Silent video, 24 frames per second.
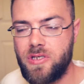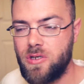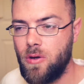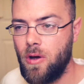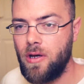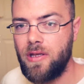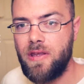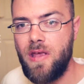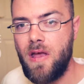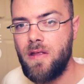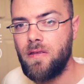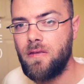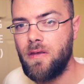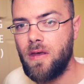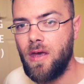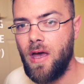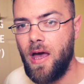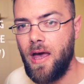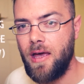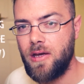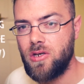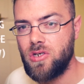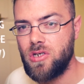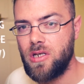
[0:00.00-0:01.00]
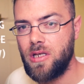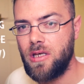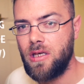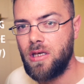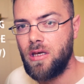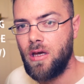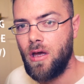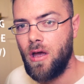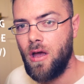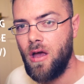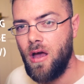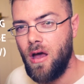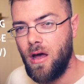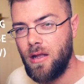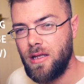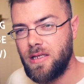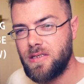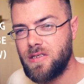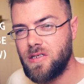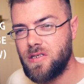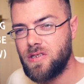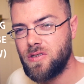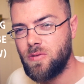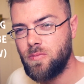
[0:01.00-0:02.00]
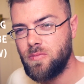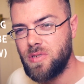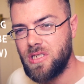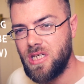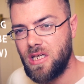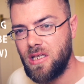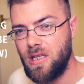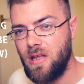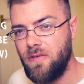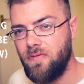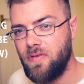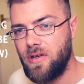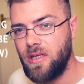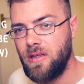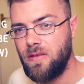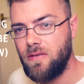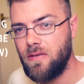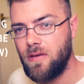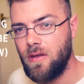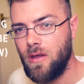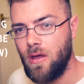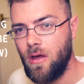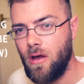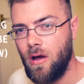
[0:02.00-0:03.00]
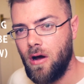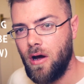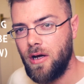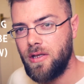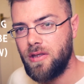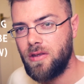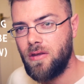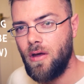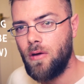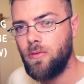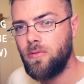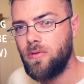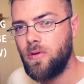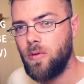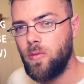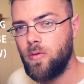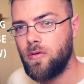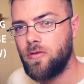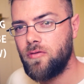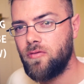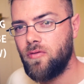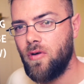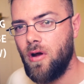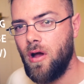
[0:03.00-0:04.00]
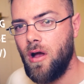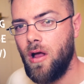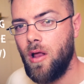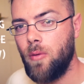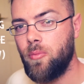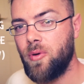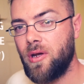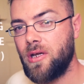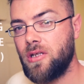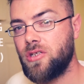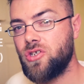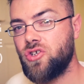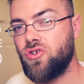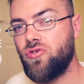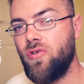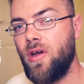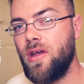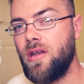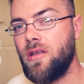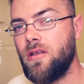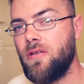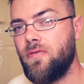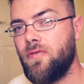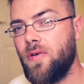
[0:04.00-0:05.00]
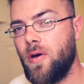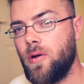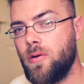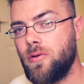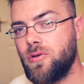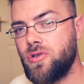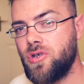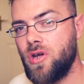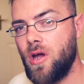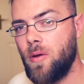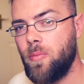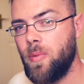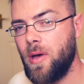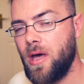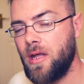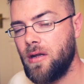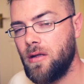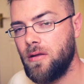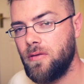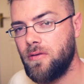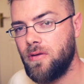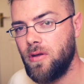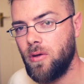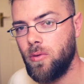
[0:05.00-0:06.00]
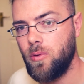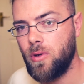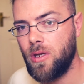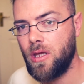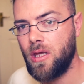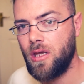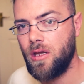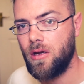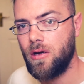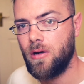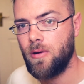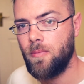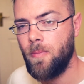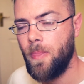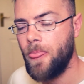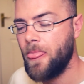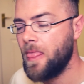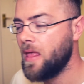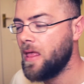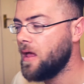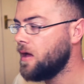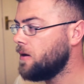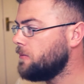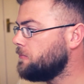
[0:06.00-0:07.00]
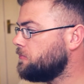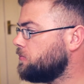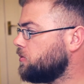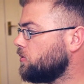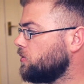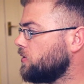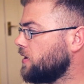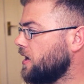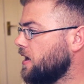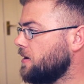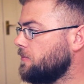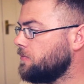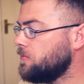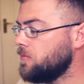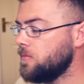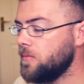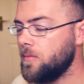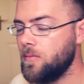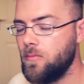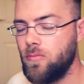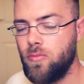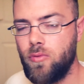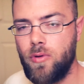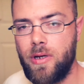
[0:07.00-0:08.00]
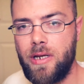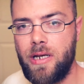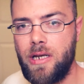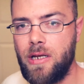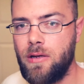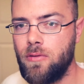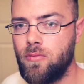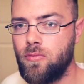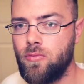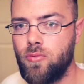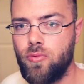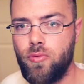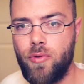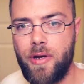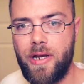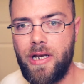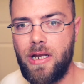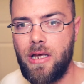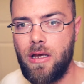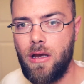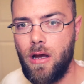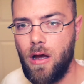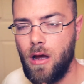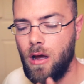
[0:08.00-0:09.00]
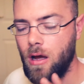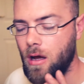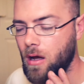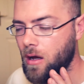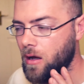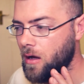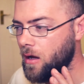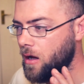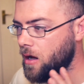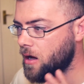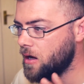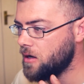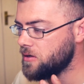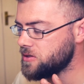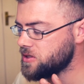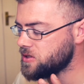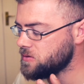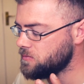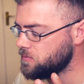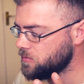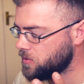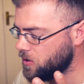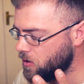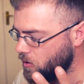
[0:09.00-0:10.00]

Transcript: So I tend to actually, unless it's something significant, I don't do it on raw. I'll bring it straight into Photoshop and I'll do it here. But really, really awesome,